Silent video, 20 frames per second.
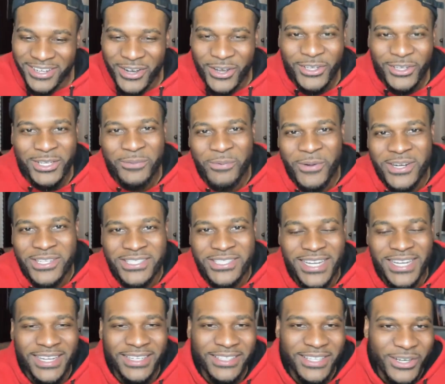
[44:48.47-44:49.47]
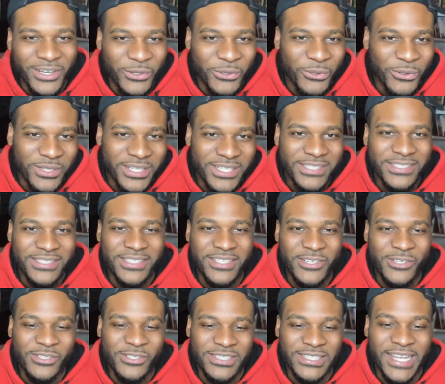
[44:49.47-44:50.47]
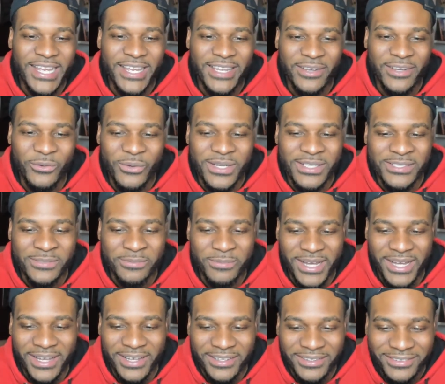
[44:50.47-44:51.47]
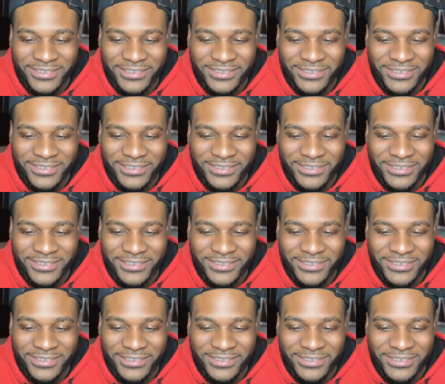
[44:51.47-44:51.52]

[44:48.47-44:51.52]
the only person I know who gets steals staying in one spot.